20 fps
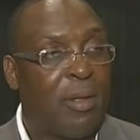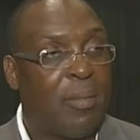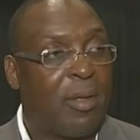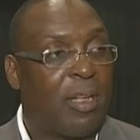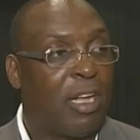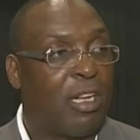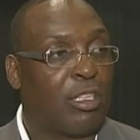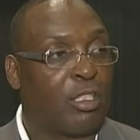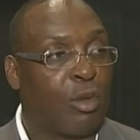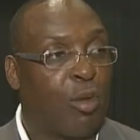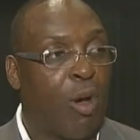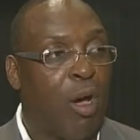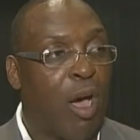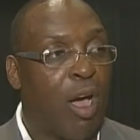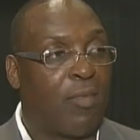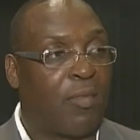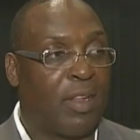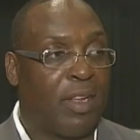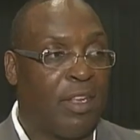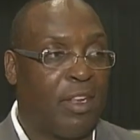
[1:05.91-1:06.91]
Because so
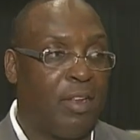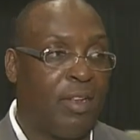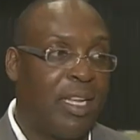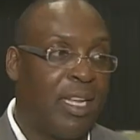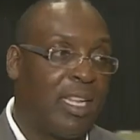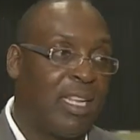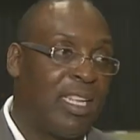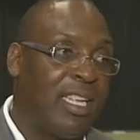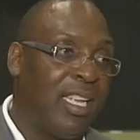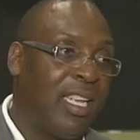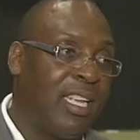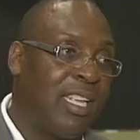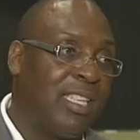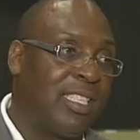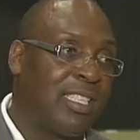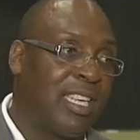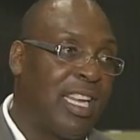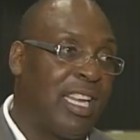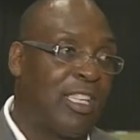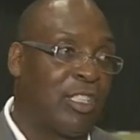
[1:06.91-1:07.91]
often you get
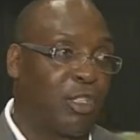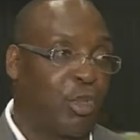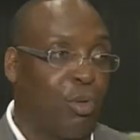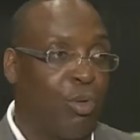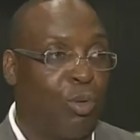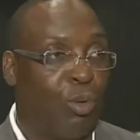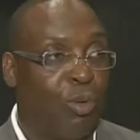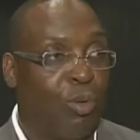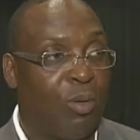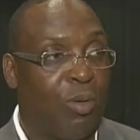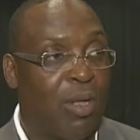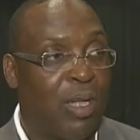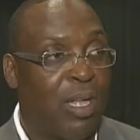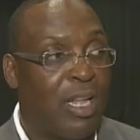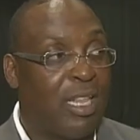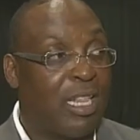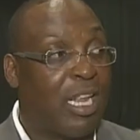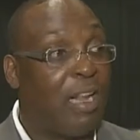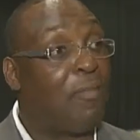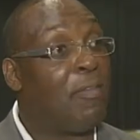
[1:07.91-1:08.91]
kids at a school
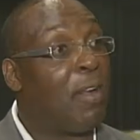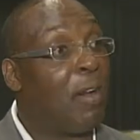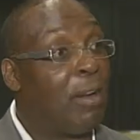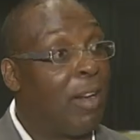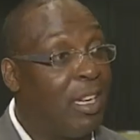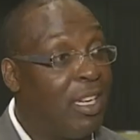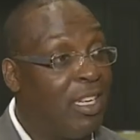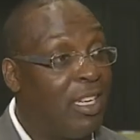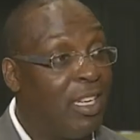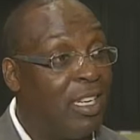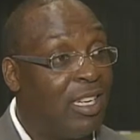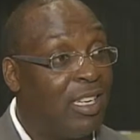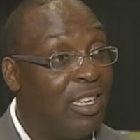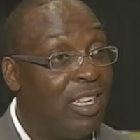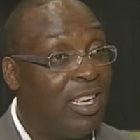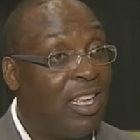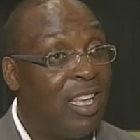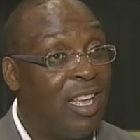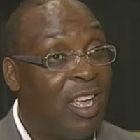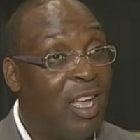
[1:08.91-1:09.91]
that are very good,
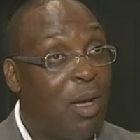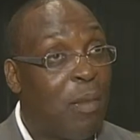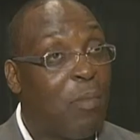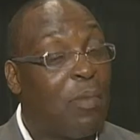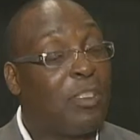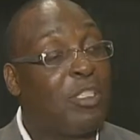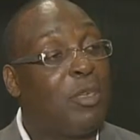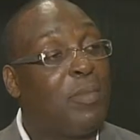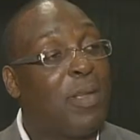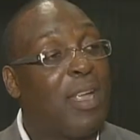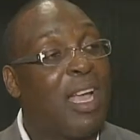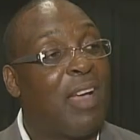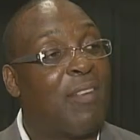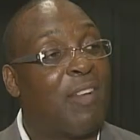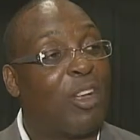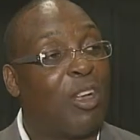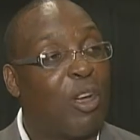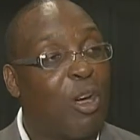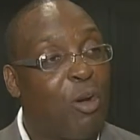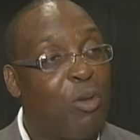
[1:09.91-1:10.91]
but you may have
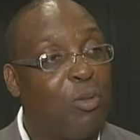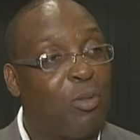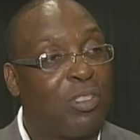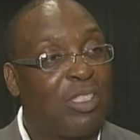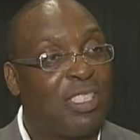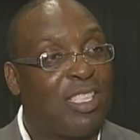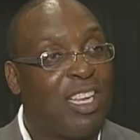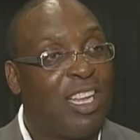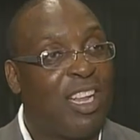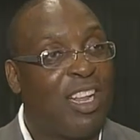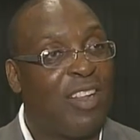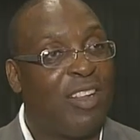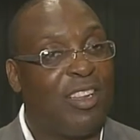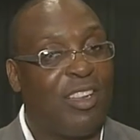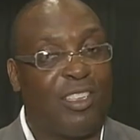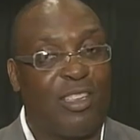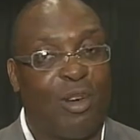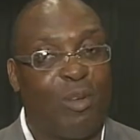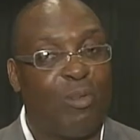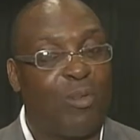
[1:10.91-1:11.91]
a coach
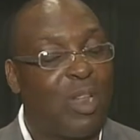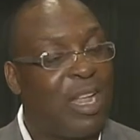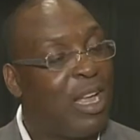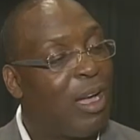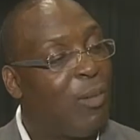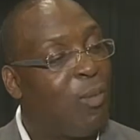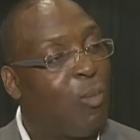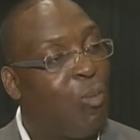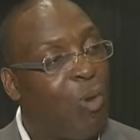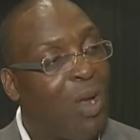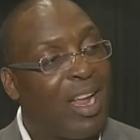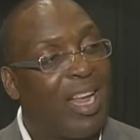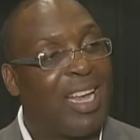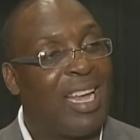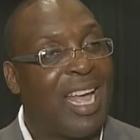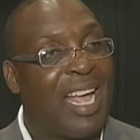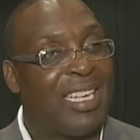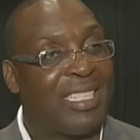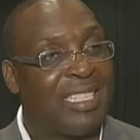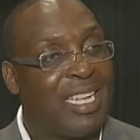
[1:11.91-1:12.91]
don't help
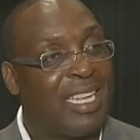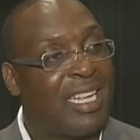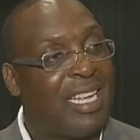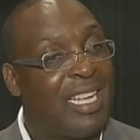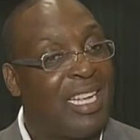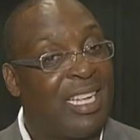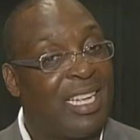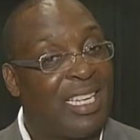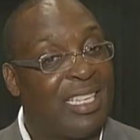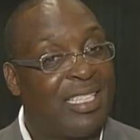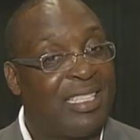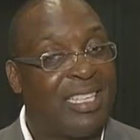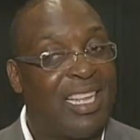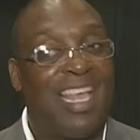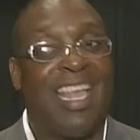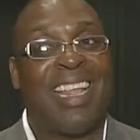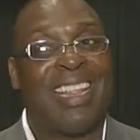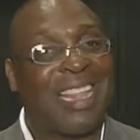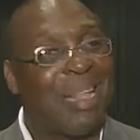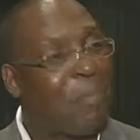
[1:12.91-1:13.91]
recognize their kid because
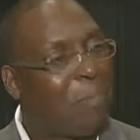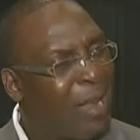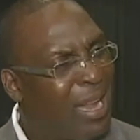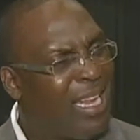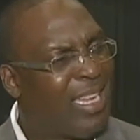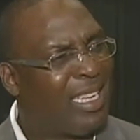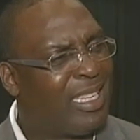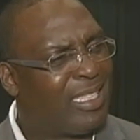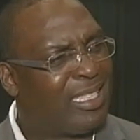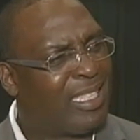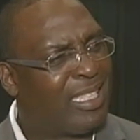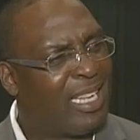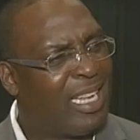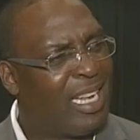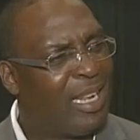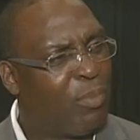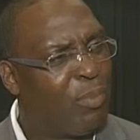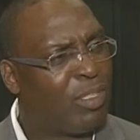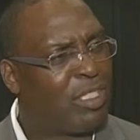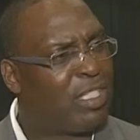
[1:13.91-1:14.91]
they plan against the
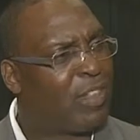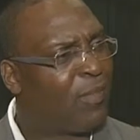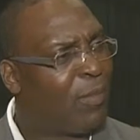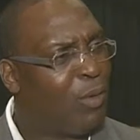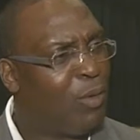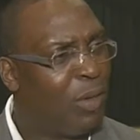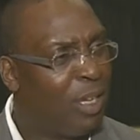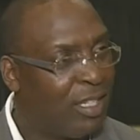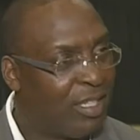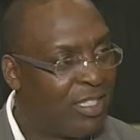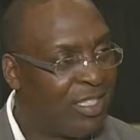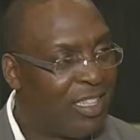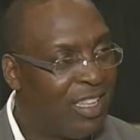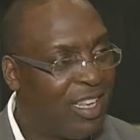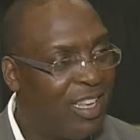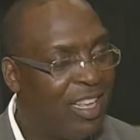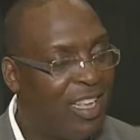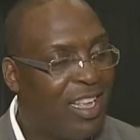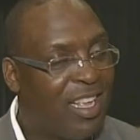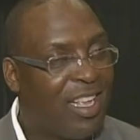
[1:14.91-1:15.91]
kid, which is foolish.
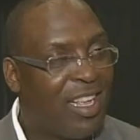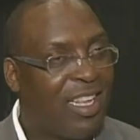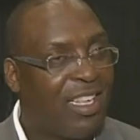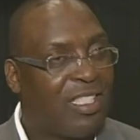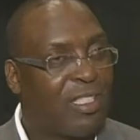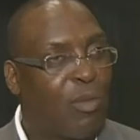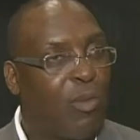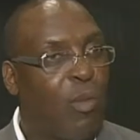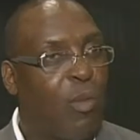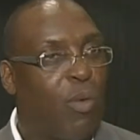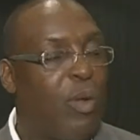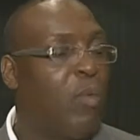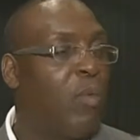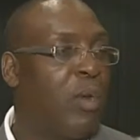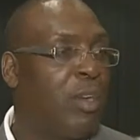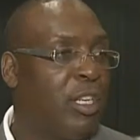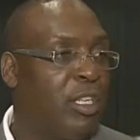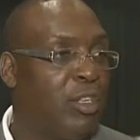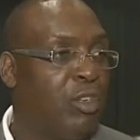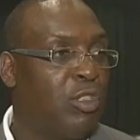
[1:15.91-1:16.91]
So what we
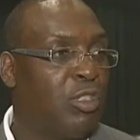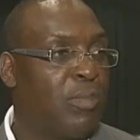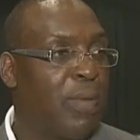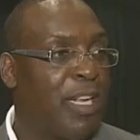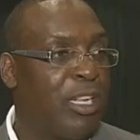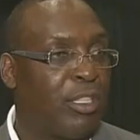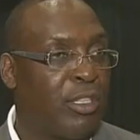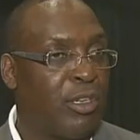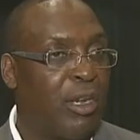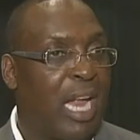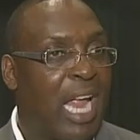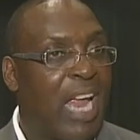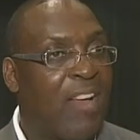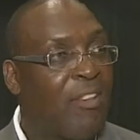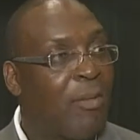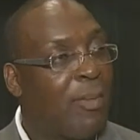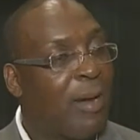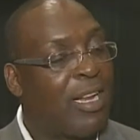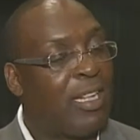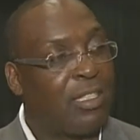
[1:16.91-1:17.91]
wanted to do is make sure
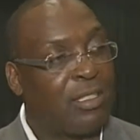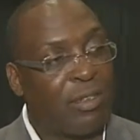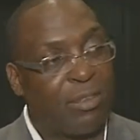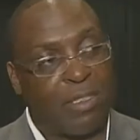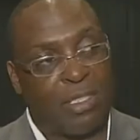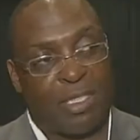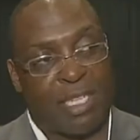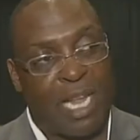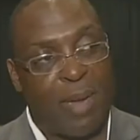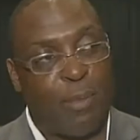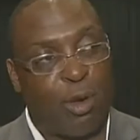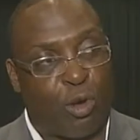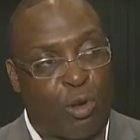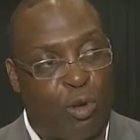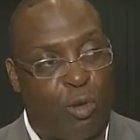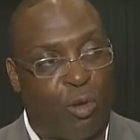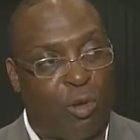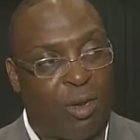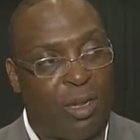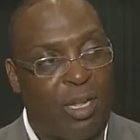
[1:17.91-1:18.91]
everybody's on the same
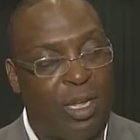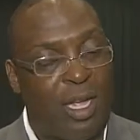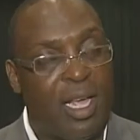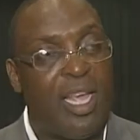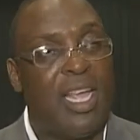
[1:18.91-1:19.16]
accord.